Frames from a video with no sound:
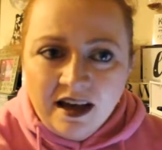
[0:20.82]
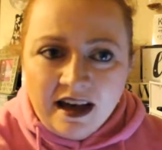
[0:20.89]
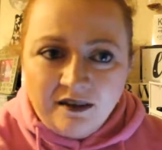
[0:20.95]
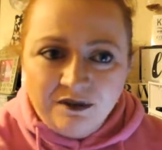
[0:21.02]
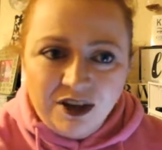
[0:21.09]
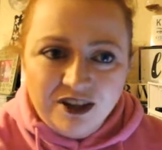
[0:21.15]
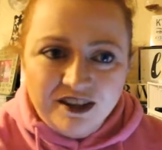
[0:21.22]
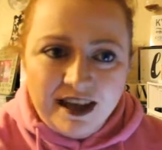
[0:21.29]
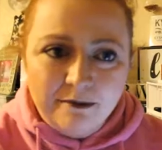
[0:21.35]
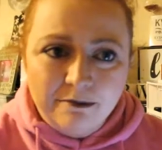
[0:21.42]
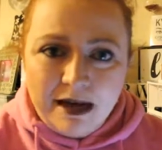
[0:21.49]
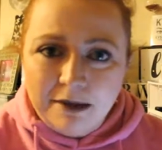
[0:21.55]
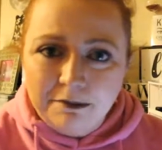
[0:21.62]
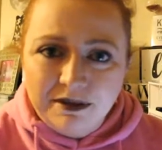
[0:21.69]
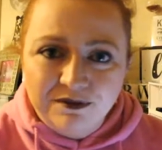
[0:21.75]
I thought that
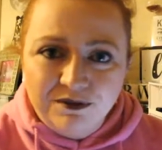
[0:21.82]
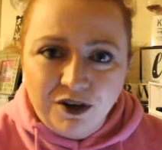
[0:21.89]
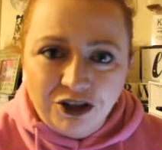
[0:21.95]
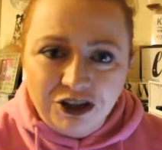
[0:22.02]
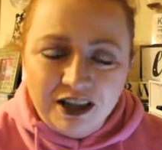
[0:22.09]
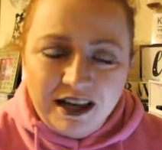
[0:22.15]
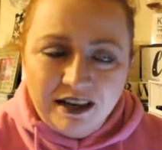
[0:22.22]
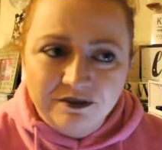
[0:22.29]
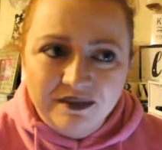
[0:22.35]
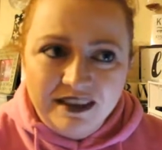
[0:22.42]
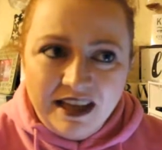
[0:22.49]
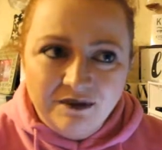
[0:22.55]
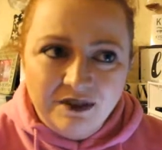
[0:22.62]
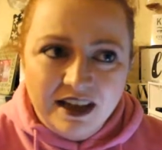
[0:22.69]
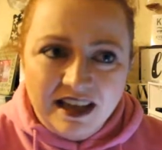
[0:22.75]
might be fun. I've
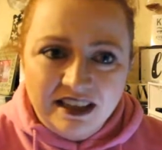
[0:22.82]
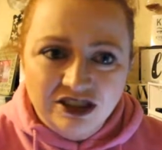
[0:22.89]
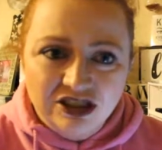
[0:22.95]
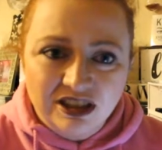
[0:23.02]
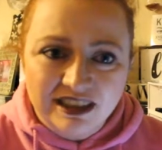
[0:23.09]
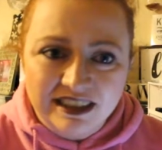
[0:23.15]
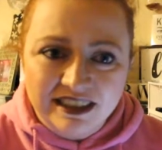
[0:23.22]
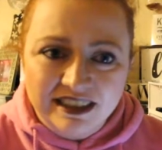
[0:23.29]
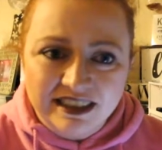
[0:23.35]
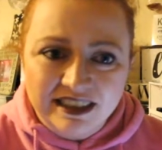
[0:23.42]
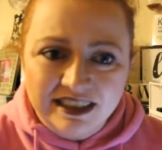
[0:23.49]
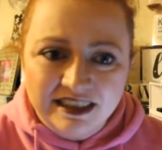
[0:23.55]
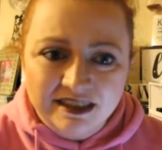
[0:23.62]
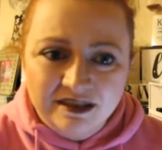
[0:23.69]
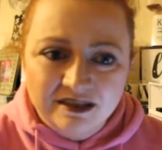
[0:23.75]
never
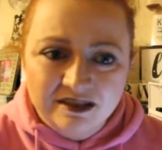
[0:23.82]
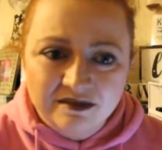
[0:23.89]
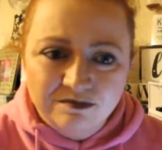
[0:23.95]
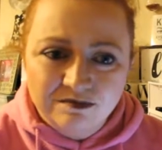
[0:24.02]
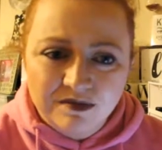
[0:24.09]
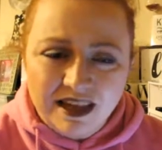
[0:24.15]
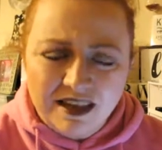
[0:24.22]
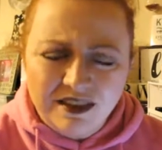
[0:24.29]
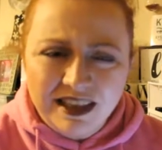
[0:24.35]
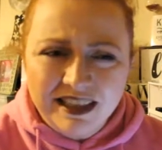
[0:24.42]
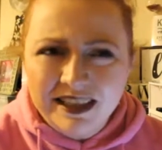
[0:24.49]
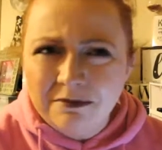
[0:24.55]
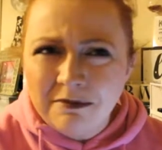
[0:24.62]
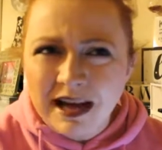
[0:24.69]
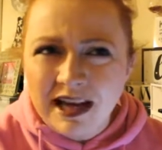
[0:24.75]
actually, I
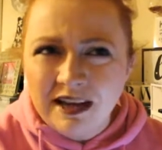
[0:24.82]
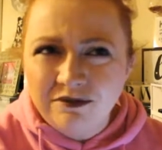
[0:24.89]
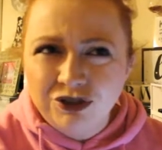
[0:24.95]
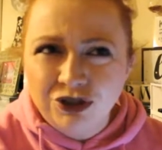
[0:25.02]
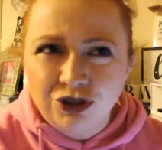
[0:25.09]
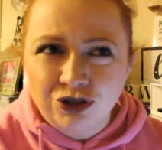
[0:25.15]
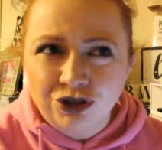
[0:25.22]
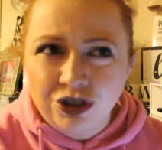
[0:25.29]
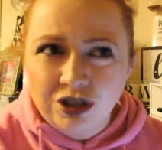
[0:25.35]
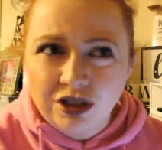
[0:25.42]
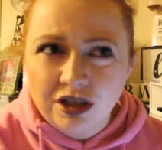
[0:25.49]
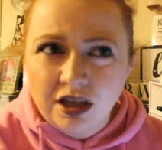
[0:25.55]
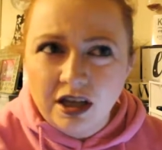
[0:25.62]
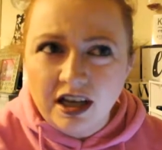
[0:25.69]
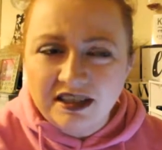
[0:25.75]
think I might have done
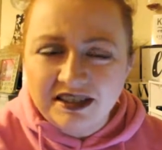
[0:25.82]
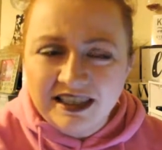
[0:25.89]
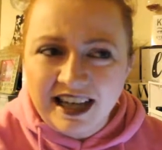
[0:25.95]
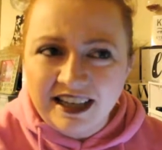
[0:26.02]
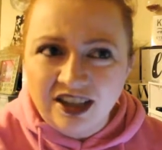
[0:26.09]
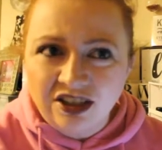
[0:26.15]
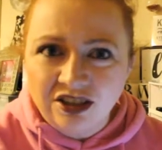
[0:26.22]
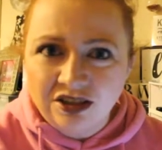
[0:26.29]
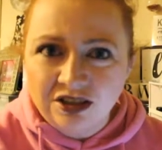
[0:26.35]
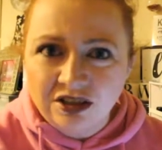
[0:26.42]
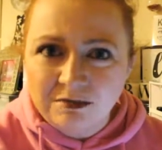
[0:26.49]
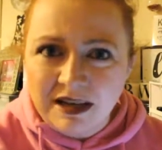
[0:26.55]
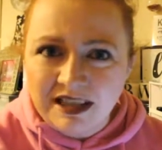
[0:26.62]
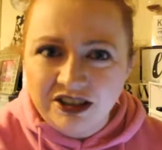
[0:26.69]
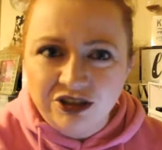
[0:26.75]
a tag
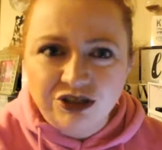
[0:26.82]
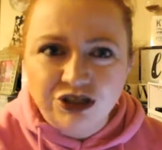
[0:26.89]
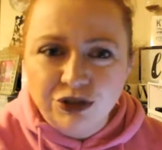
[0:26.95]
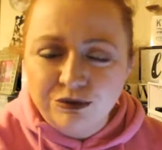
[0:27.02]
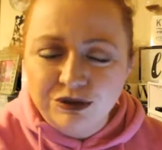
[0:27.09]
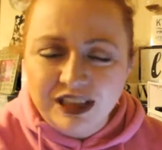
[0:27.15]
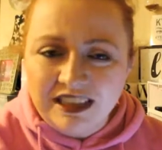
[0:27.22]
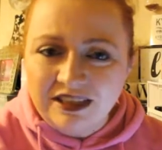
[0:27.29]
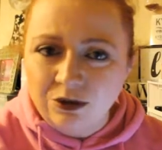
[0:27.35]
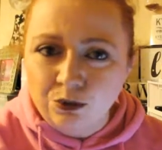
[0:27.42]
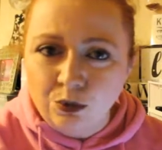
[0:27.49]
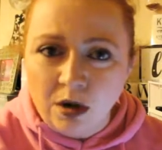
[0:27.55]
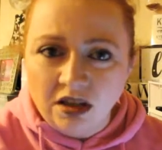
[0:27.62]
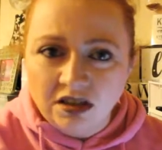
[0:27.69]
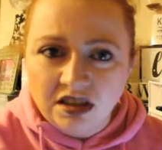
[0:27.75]
on my YouTube
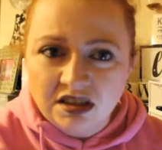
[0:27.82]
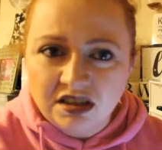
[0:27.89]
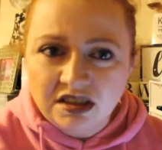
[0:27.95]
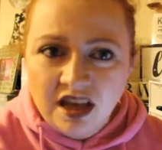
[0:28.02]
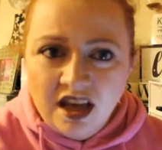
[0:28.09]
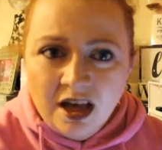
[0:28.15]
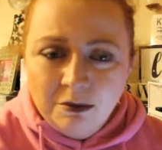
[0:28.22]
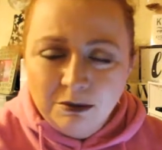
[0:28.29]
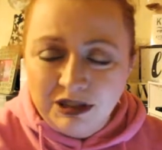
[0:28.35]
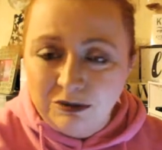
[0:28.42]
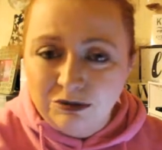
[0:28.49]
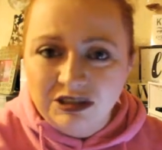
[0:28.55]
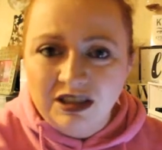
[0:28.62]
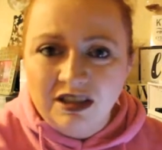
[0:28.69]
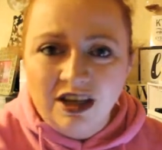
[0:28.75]
channel once, but
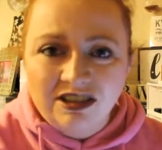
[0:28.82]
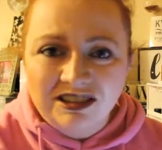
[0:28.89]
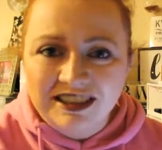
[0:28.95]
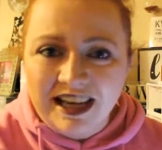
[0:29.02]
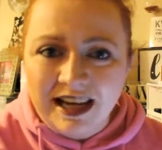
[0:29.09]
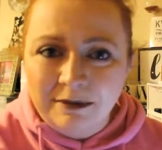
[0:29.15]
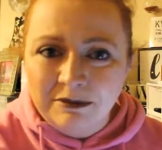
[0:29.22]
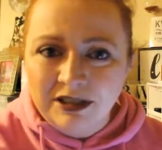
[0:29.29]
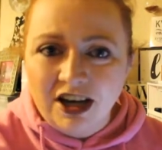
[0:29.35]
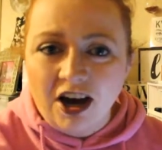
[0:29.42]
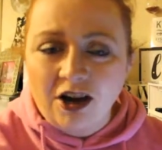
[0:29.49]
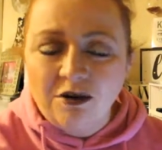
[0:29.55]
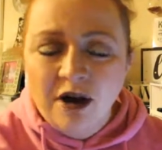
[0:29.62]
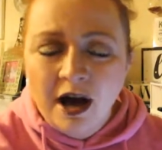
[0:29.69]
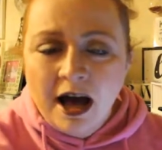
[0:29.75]
it was a long time
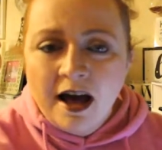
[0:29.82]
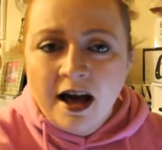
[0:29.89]
ago.